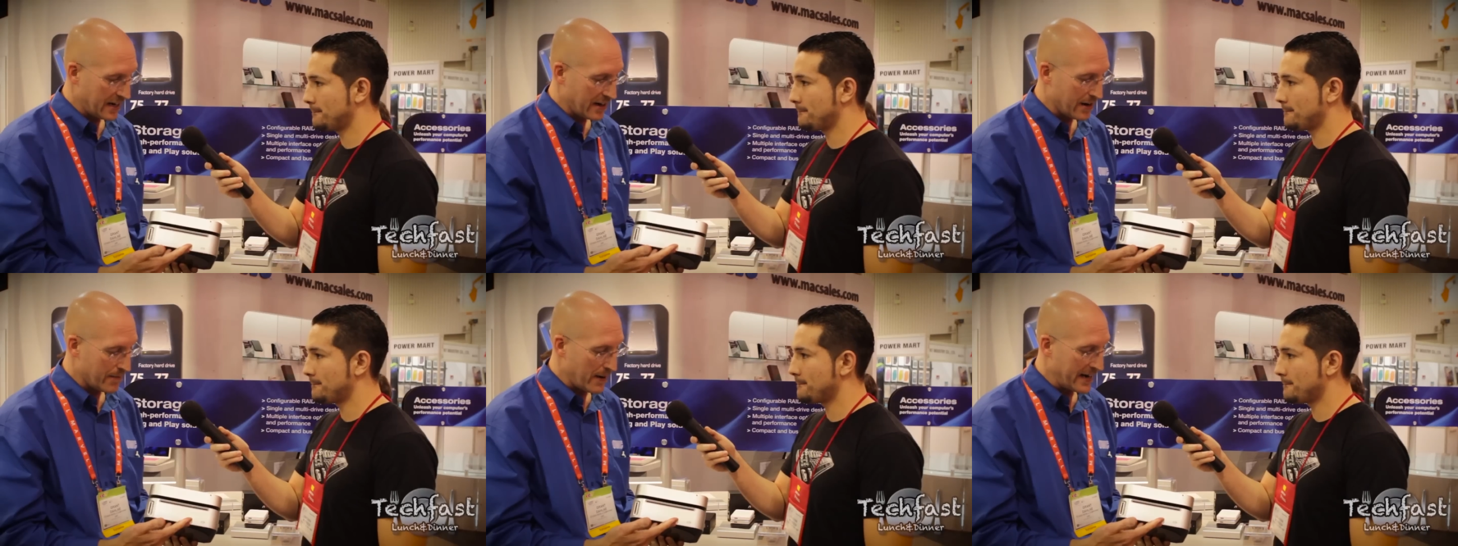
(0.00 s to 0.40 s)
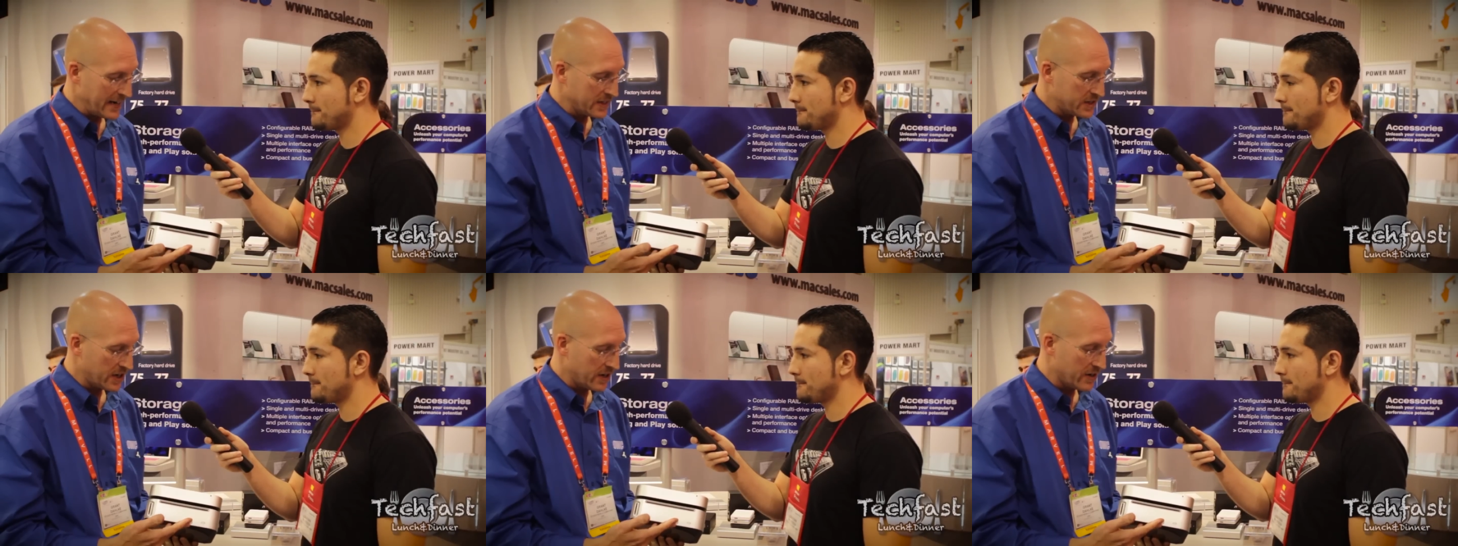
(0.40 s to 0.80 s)
Speaker 1: terabyte
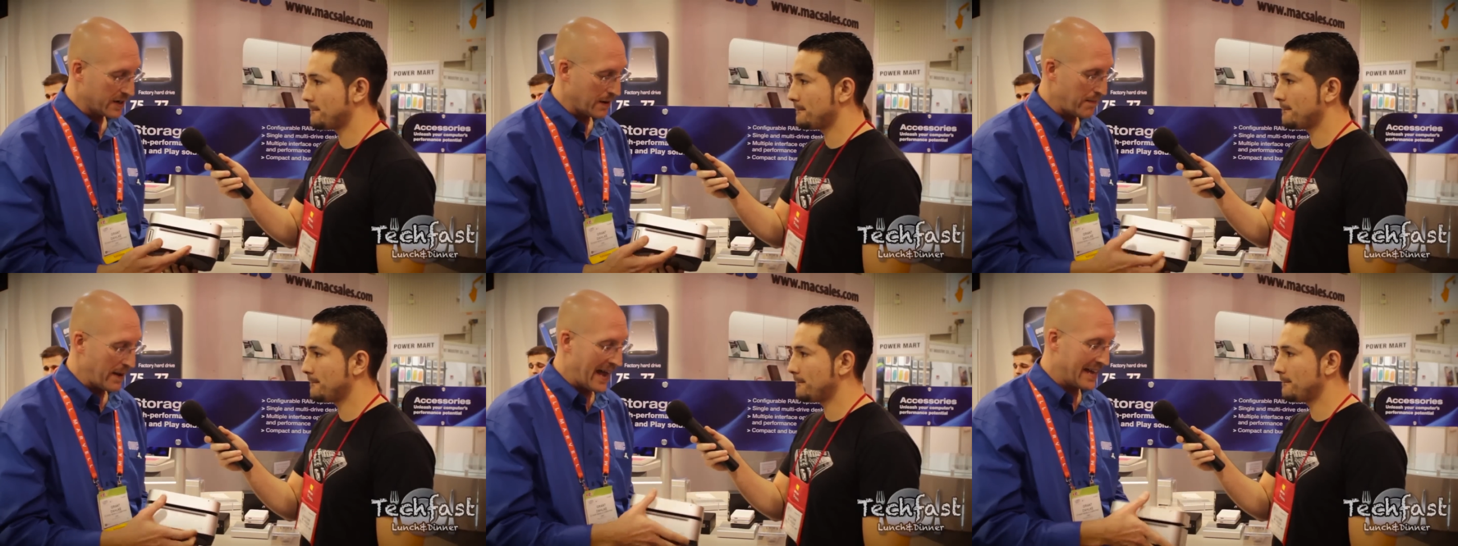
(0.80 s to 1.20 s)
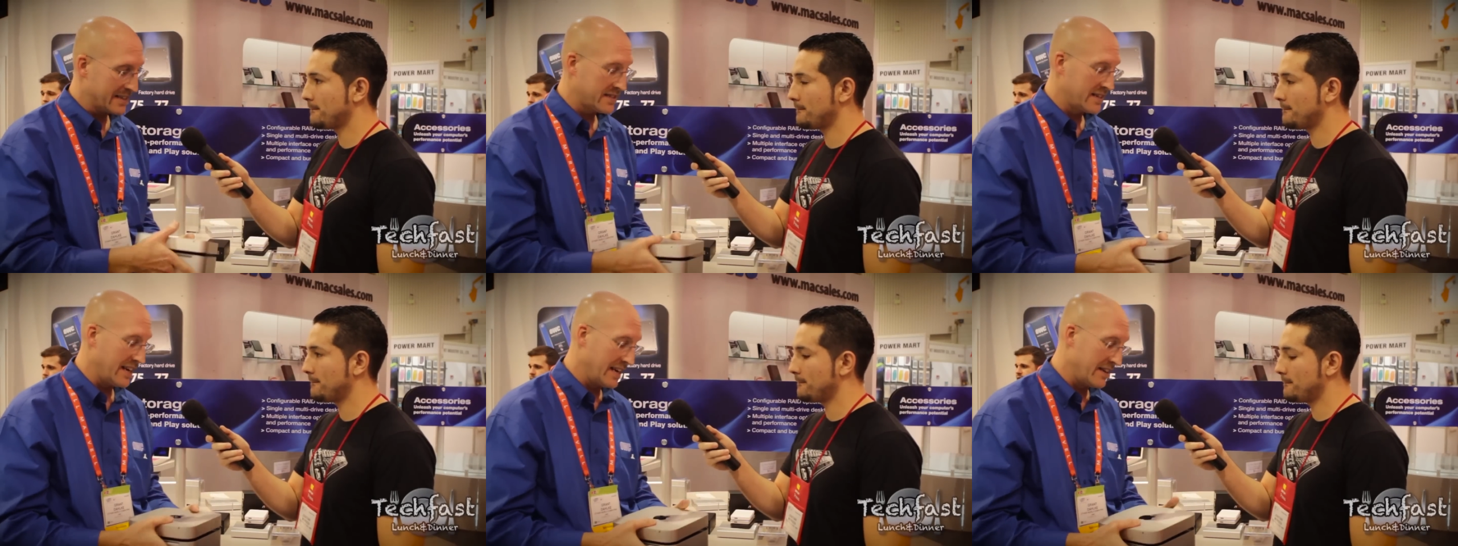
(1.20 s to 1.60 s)
internal
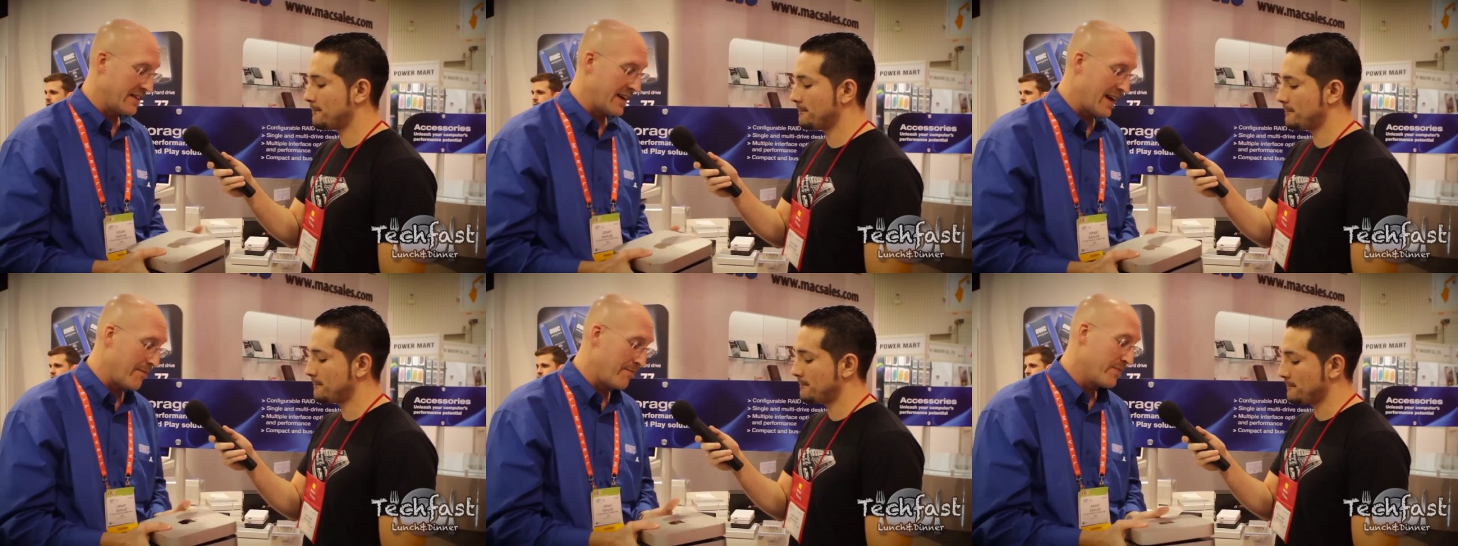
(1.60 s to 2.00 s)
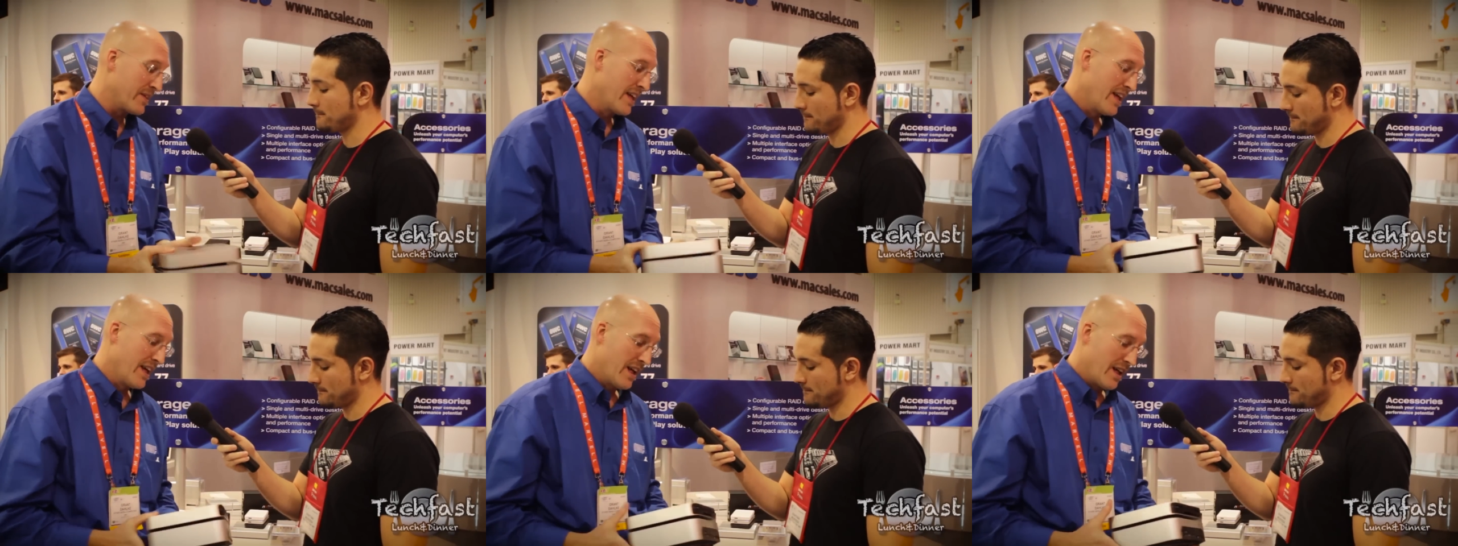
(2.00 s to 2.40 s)
capacity, and then
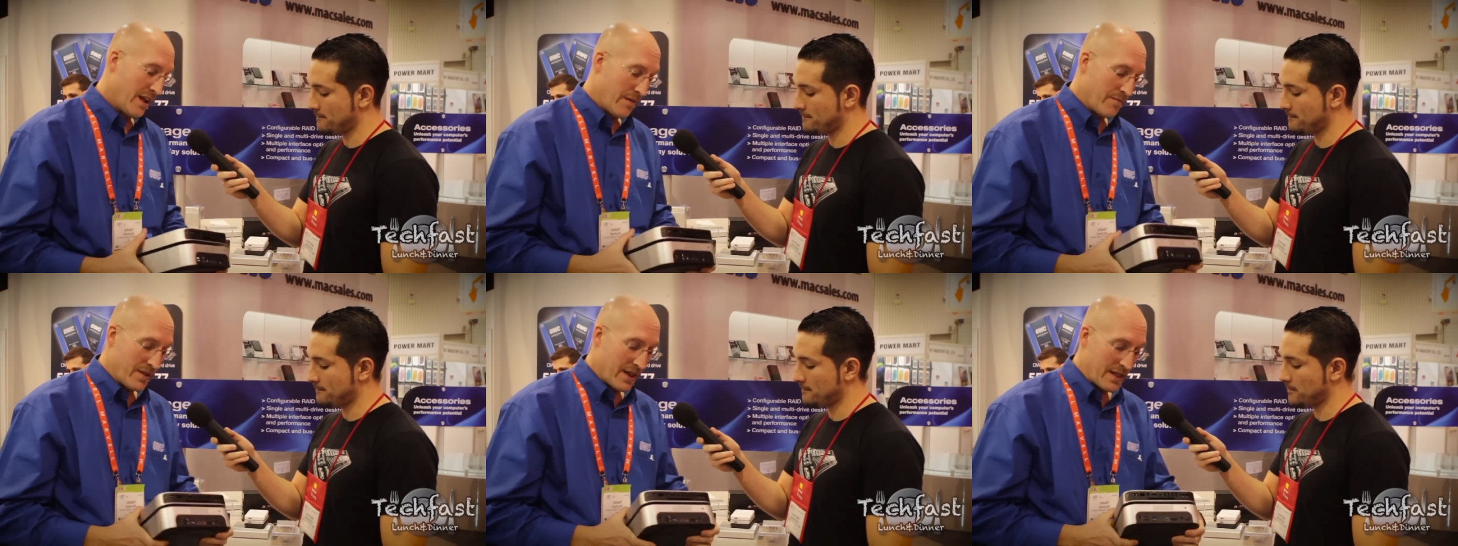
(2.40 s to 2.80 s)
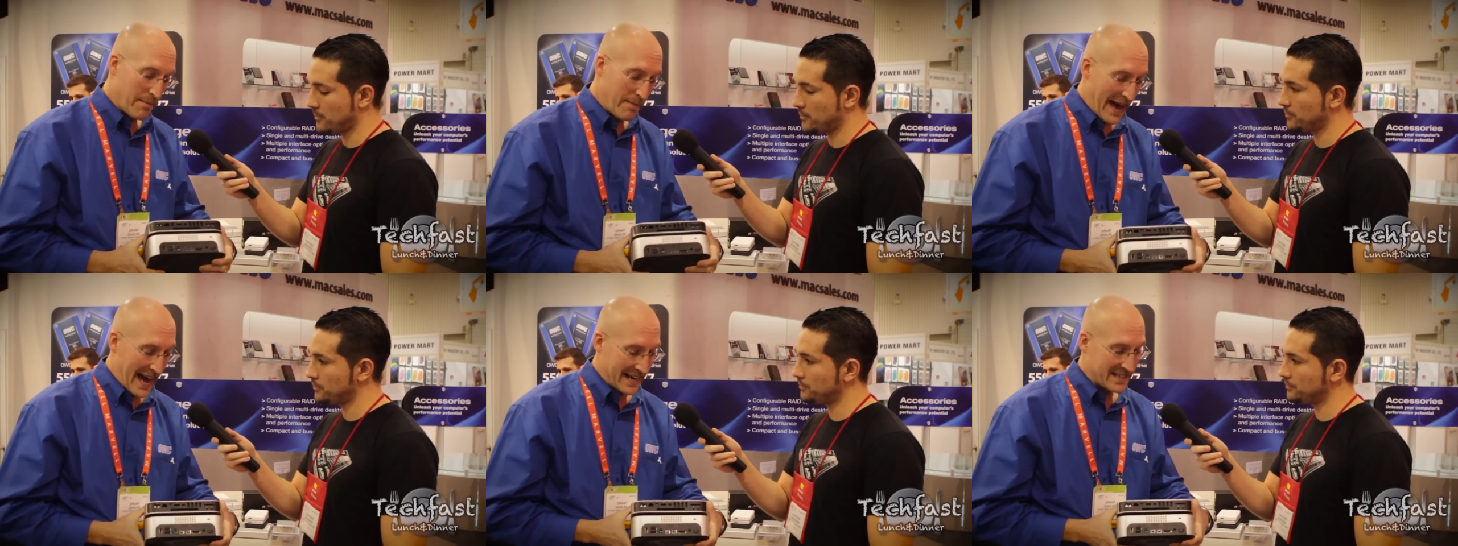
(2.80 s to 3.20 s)
the
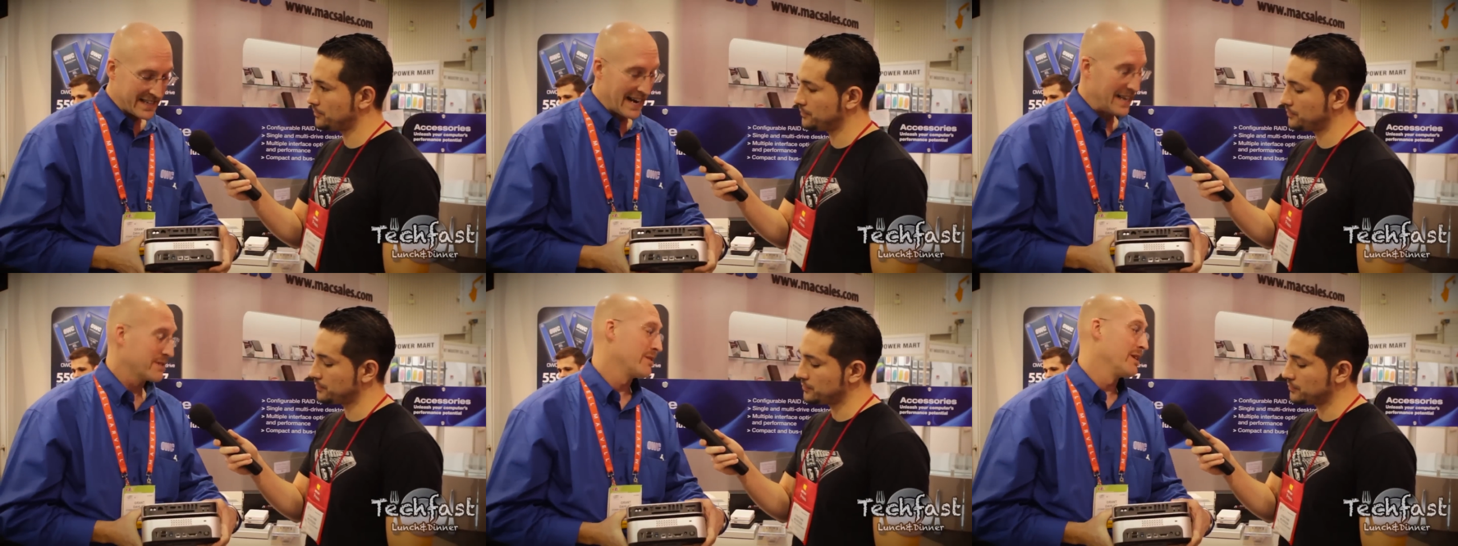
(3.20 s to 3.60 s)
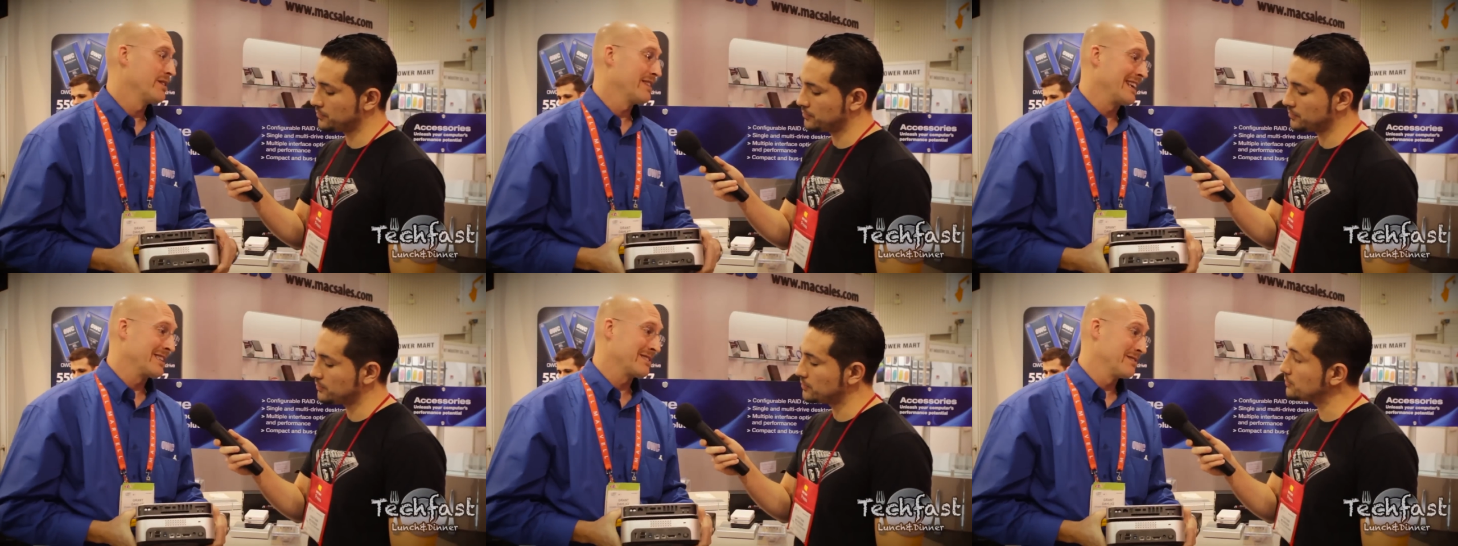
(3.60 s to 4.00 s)
backside is where
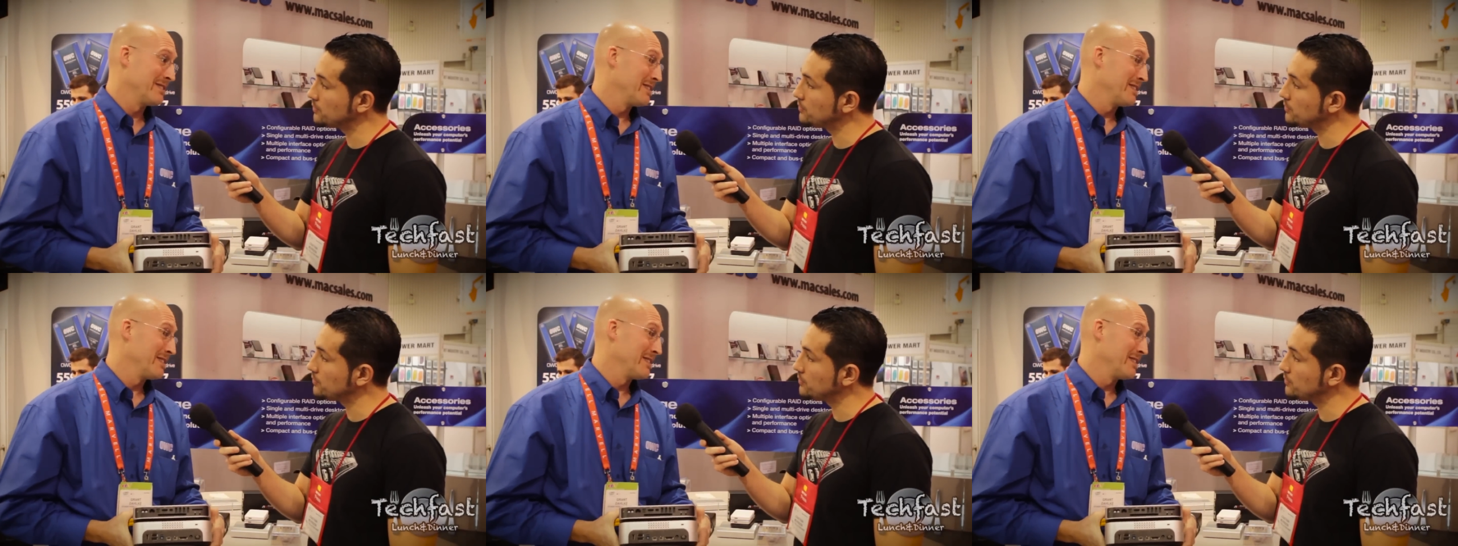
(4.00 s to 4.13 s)
things